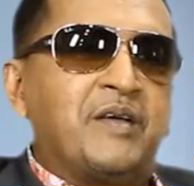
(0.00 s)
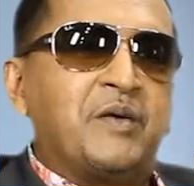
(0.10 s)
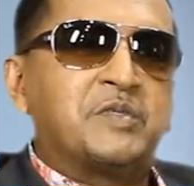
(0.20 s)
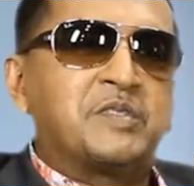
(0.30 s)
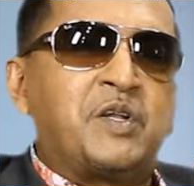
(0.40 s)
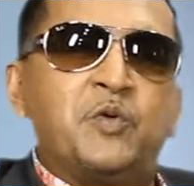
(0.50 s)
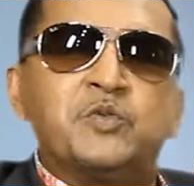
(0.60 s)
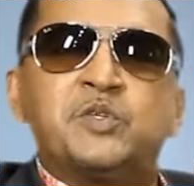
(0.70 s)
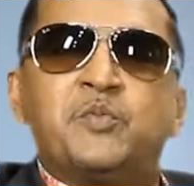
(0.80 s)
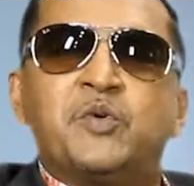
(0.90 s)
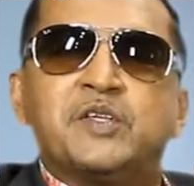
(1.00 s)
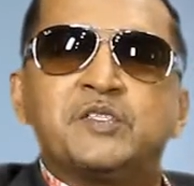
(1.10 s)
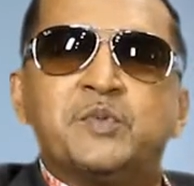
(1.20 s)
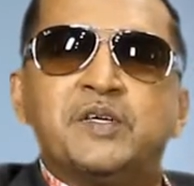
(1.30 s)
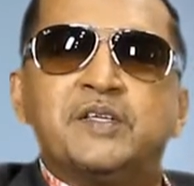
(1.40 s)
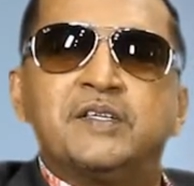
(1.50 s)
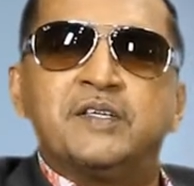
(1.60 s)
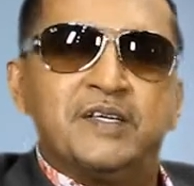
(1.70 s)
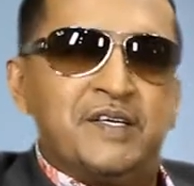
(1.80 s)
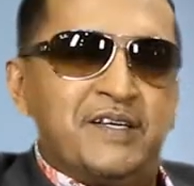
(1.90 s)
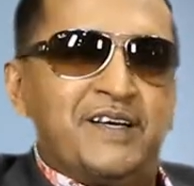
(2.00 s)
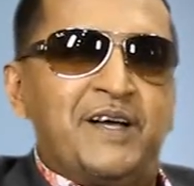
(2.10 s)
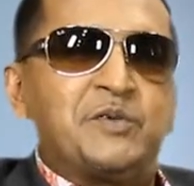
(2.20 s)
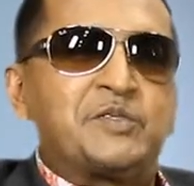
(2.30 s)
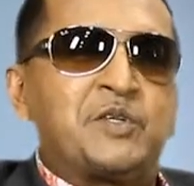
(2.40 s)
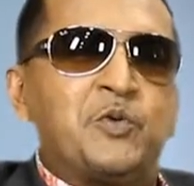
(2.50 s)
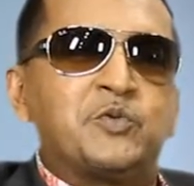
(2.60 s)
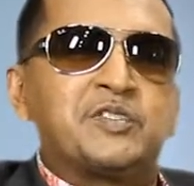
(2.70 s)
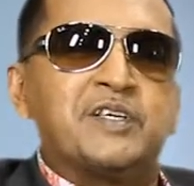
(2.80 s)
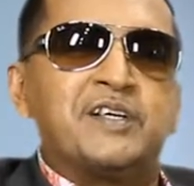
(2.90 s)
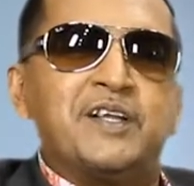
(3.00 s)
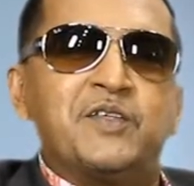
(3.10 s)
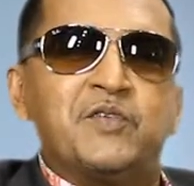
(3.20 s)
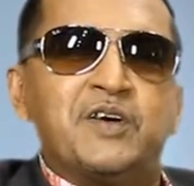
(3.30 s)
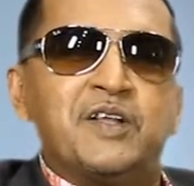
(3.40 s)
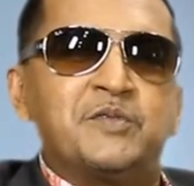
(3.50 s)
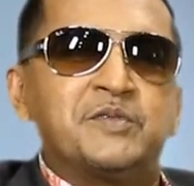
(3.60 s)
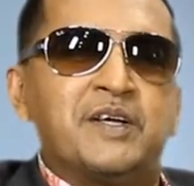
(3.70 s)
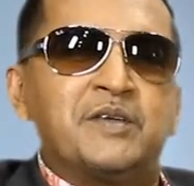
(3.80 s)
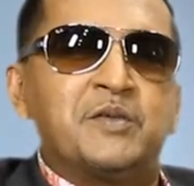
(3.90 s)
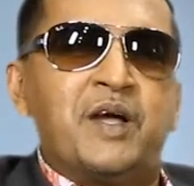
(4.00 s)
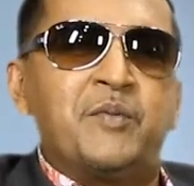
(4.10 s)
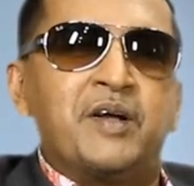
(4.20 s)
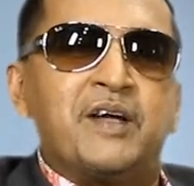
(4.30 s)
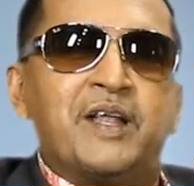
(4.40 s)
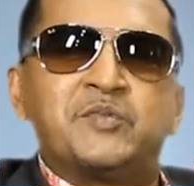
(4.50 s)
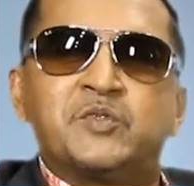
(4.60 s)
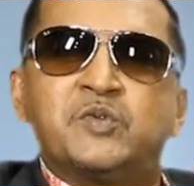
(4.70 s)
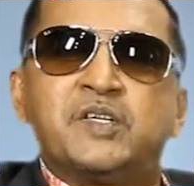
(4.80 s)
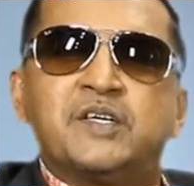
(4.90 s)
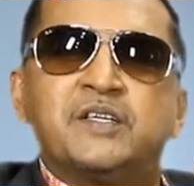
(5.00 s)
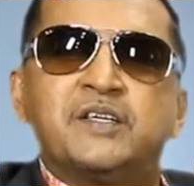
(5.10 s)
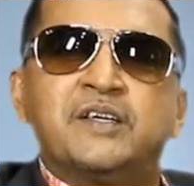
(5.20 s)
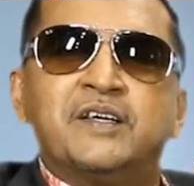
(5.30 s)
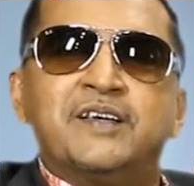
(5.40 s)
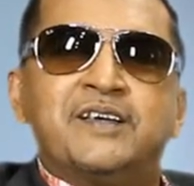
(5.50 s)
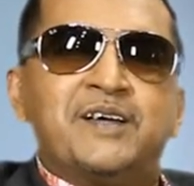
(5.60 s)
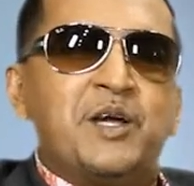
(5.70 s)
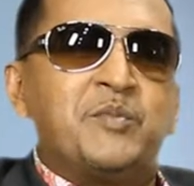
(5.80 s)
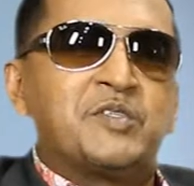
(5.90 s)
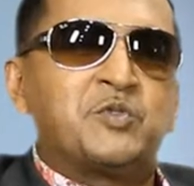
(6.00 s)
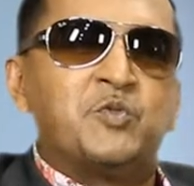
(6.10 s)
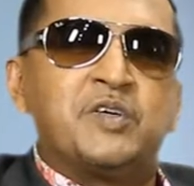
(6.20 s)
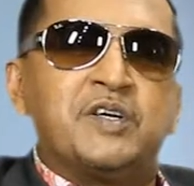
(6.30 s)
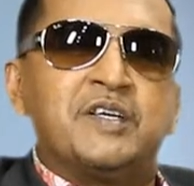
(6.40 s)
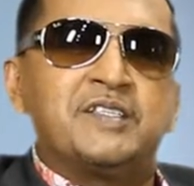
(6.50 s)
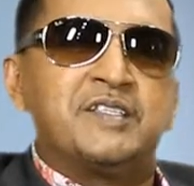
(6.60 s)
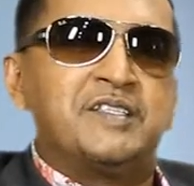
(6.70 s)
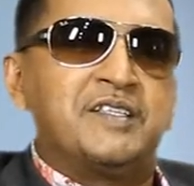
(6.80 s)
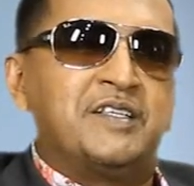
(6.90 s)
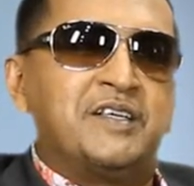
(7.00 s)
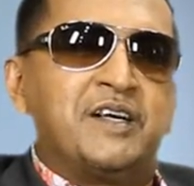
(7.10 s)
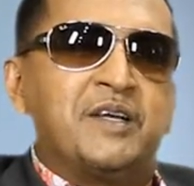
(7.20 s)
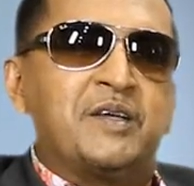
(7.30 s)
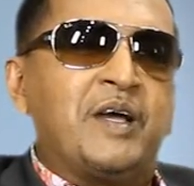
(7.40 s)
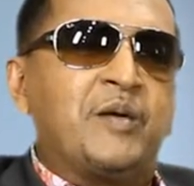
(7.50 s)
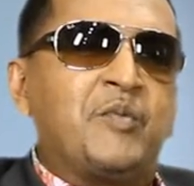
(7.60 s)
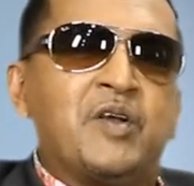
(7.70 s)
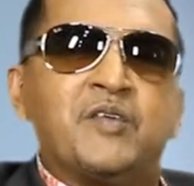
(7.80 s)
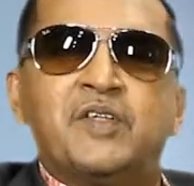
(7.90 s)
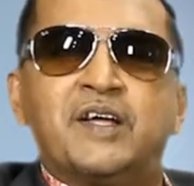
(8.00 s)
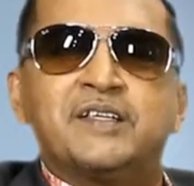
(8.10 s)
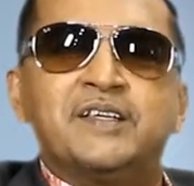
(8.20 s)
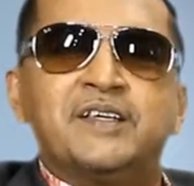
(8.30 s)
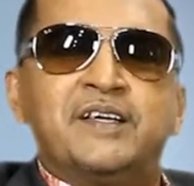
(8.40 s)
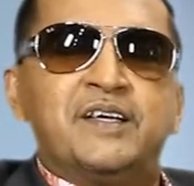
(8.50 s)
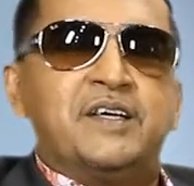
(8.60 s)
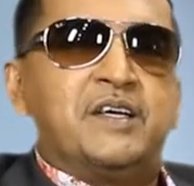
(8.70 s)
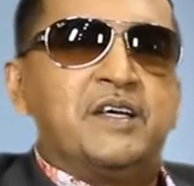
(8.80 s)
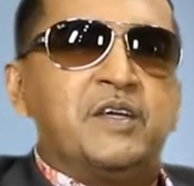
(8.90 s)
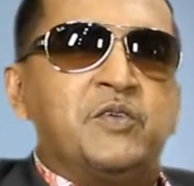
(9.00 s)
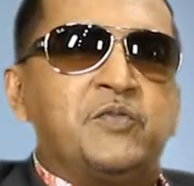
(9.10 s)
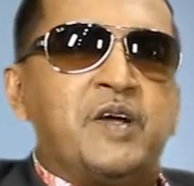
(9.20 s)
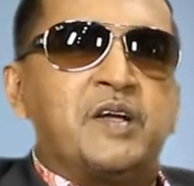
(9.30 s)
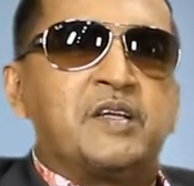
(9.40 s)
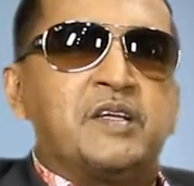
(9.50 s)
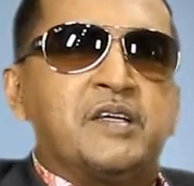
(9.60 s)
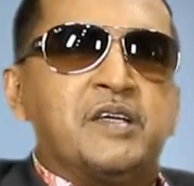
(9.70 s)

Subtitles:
was close to Port of Spain. I was close to Carnival. I'm a Calypsonian. I'm a soca entertainer. I am all of that. In fact,